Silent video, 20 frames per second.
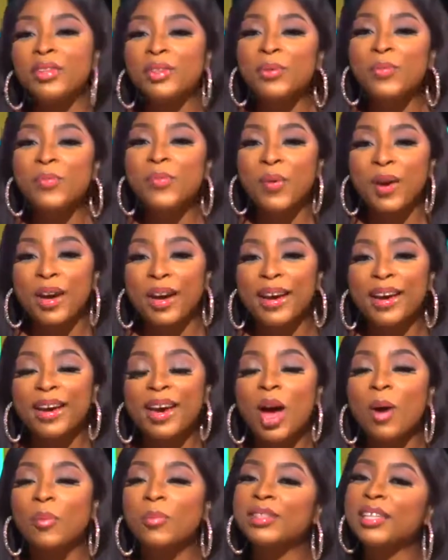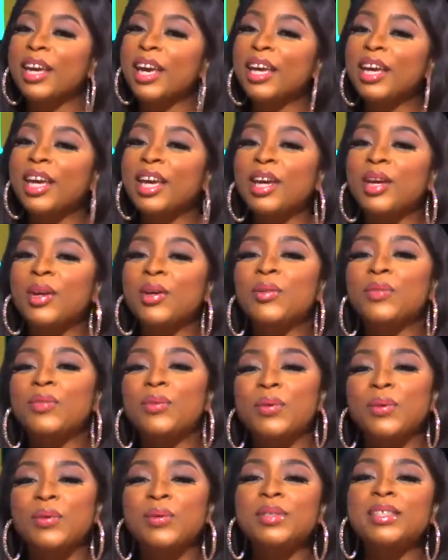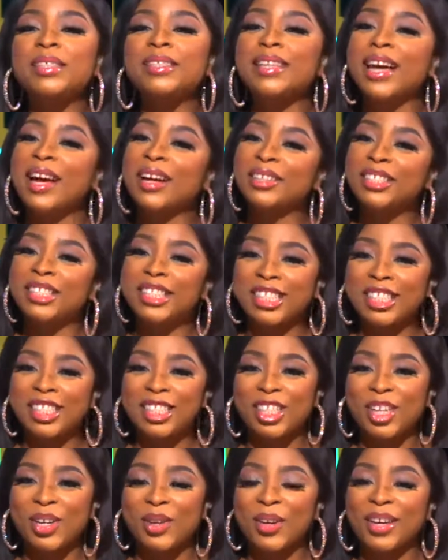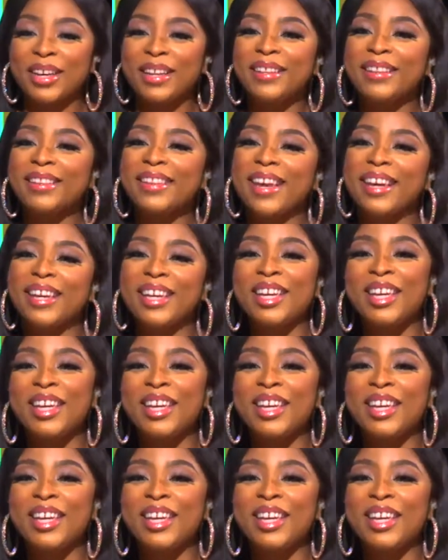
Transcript: the break, I'll be taking you through Style Dictionary. Thank